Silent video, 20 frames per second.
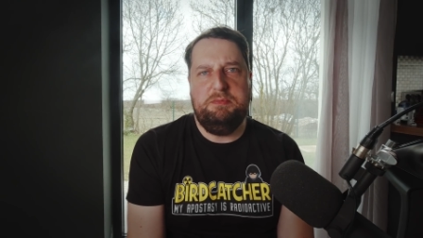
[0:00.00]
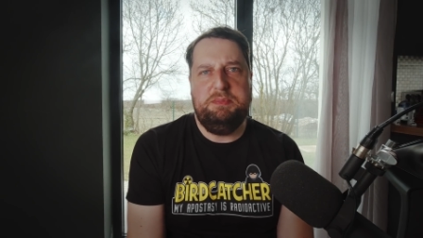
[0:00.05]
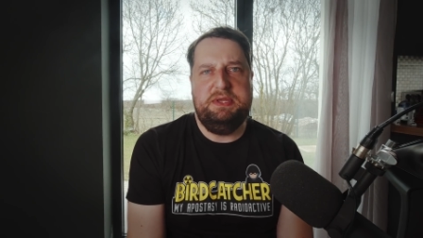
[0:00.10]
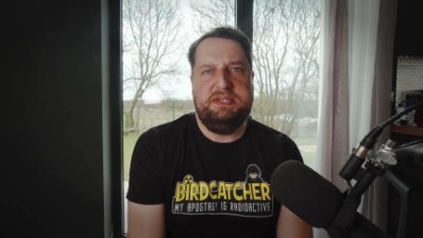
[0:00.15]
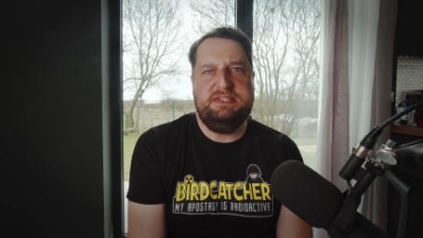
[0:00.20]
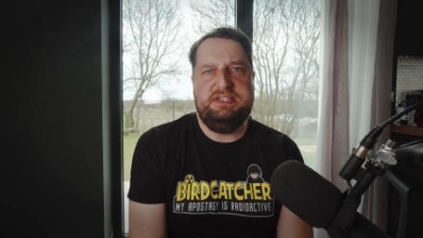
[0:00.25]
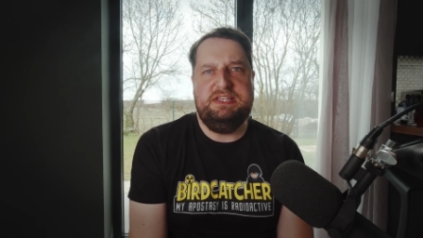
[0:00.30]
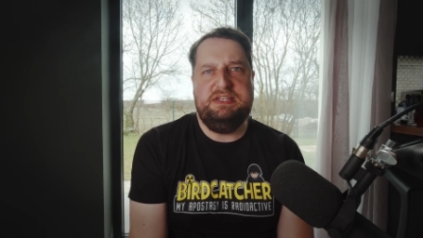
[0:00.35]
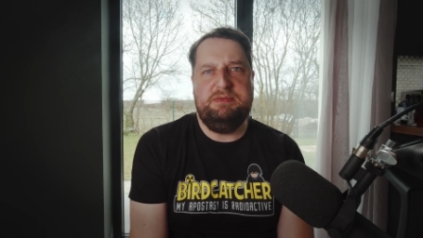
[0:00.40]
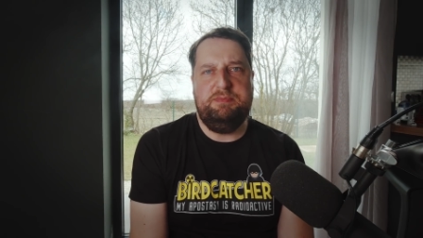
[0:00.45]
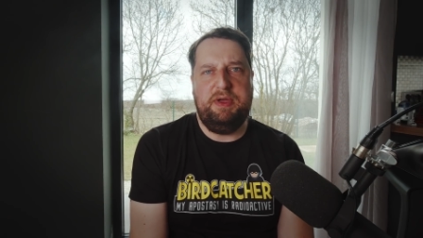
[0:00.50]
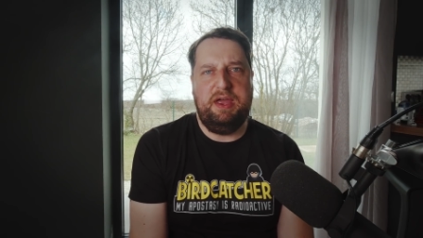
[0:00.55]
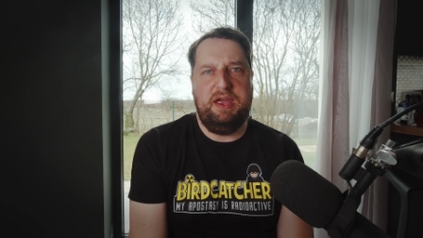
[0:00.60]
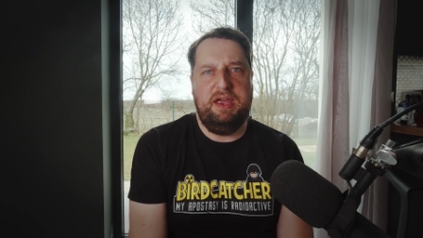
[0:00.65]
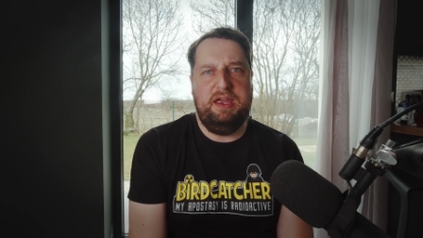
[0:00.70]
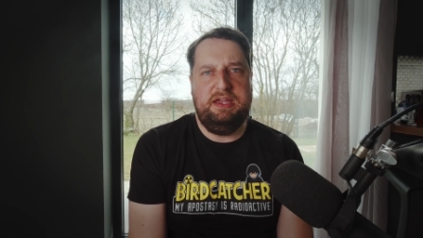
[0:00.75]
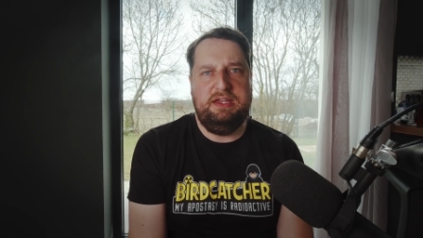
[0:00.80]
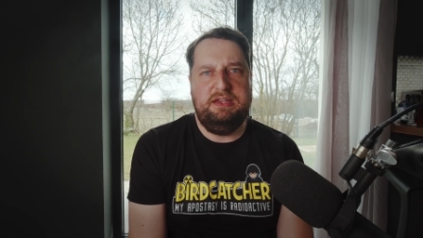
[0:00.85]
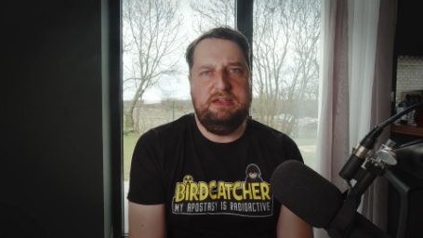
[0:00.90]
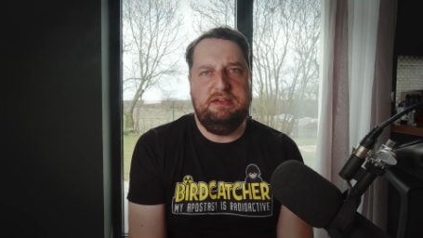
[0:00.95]
committed
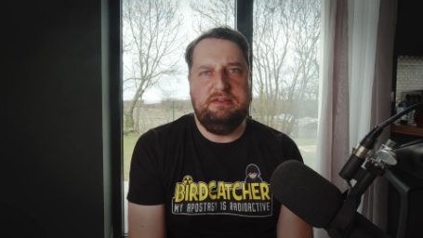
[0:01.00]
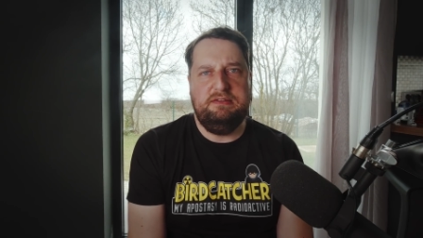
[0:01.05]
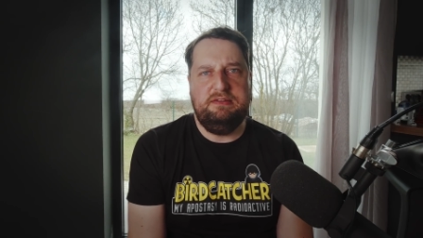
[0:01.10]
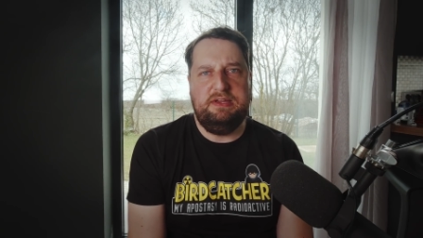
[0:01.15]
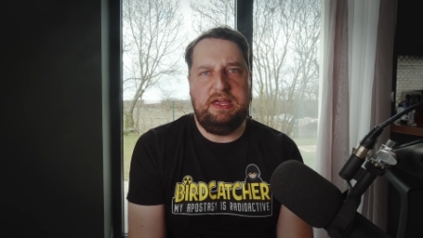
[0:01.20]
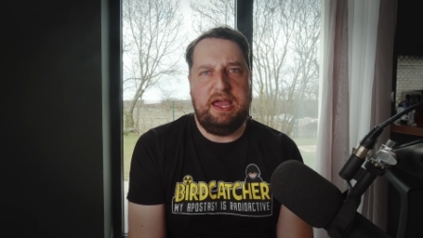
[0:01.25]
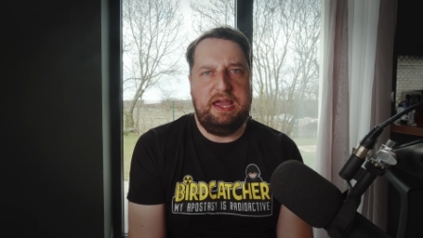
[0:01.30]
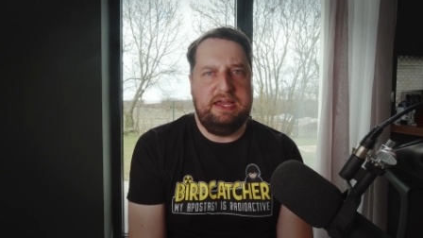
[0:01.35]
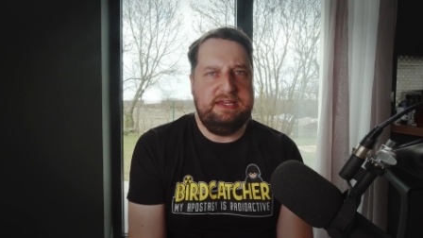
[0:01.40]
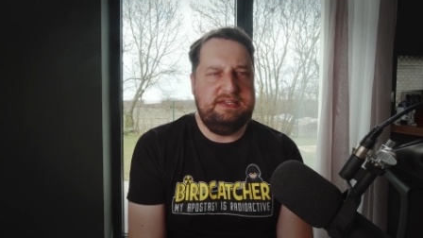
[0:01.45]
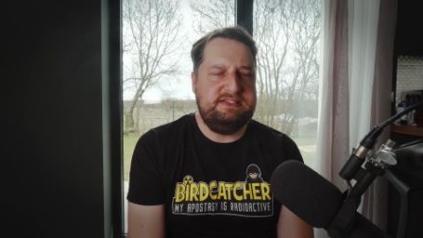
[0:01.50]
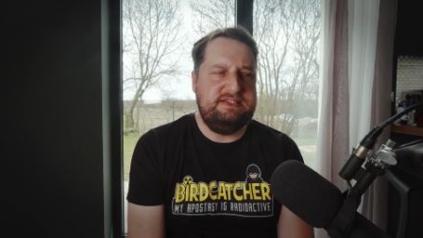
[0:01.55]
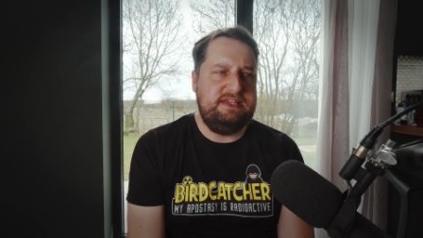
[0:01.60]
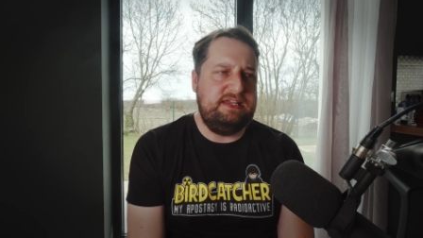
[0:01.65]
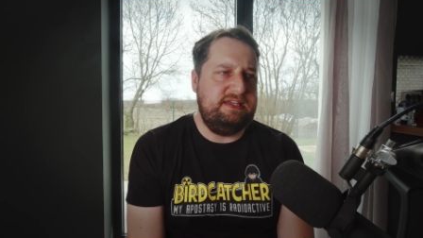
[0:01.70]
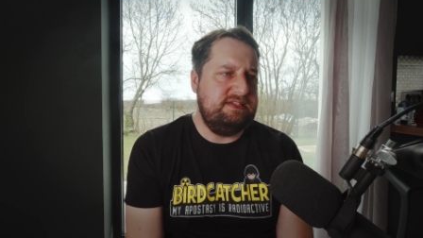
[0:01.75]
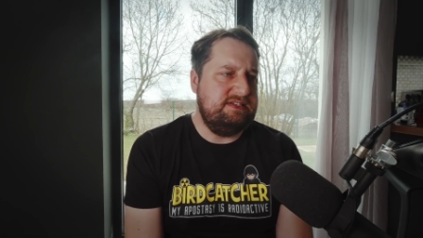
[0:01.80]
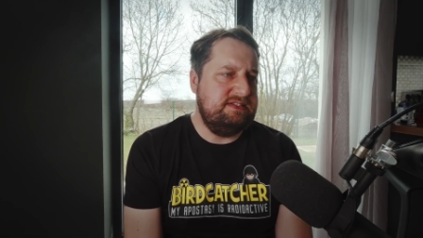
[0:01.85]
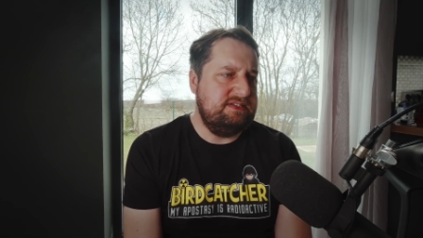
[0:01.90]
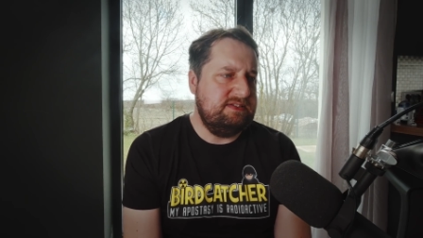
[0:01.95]
by
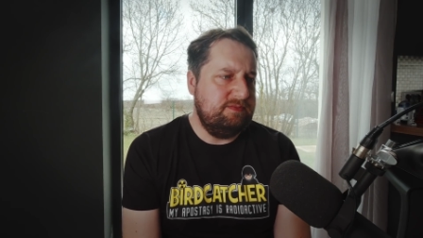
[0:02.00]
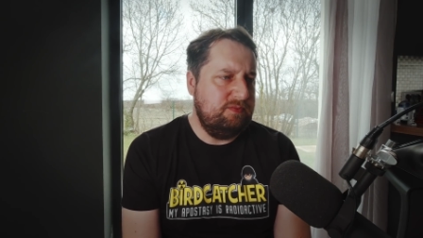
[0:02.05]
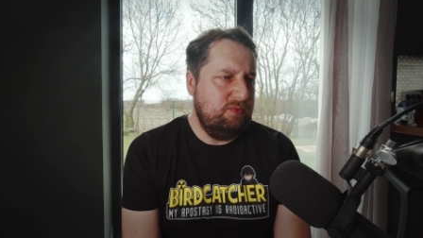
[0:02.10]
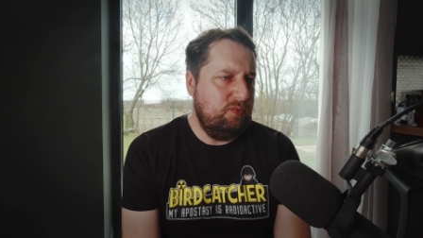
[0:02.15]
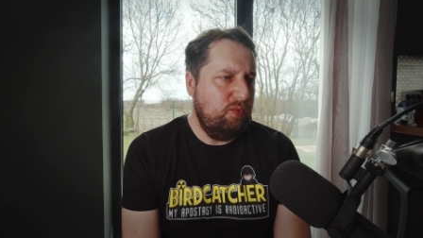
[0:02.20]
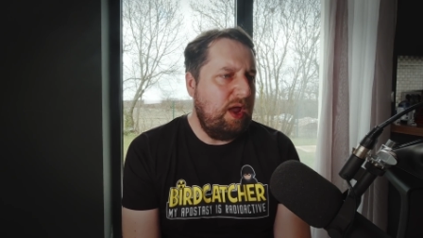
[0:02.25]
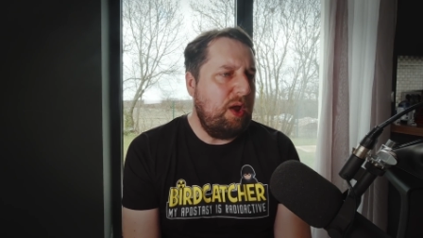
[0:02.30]
ISIS?